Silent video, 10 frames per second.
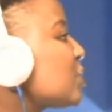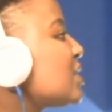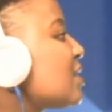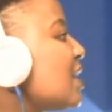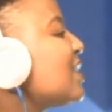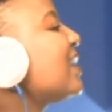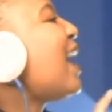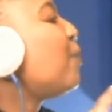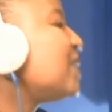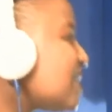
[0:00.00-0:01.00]
was the thing that
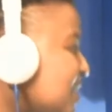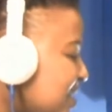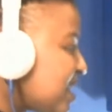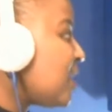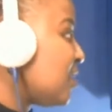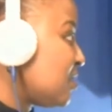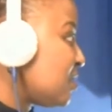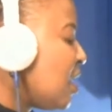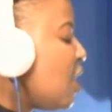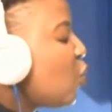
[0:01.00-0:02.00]
happened second,
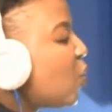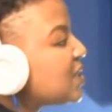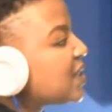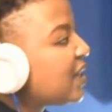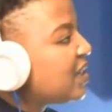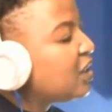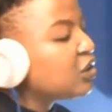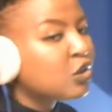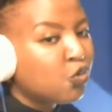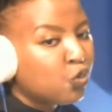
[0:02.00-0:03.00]
once I
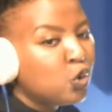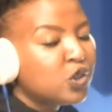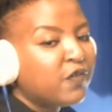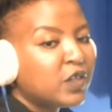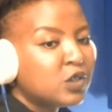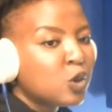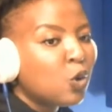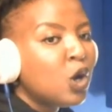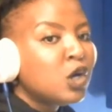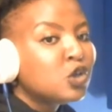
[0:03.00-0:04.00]
healed the root of it.
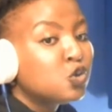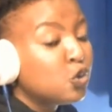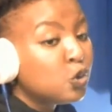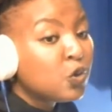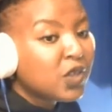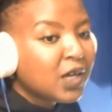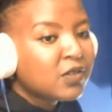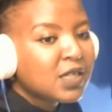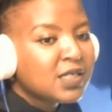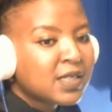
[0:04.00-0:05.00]
So do you
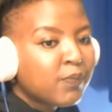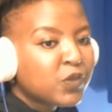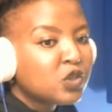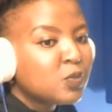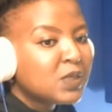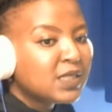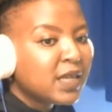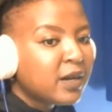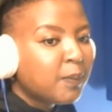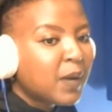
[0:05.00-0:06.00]
think there's something to be
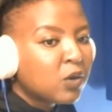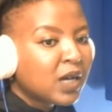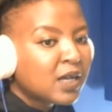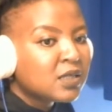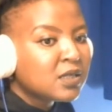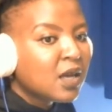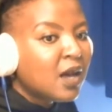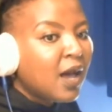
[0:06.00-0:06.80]
said about us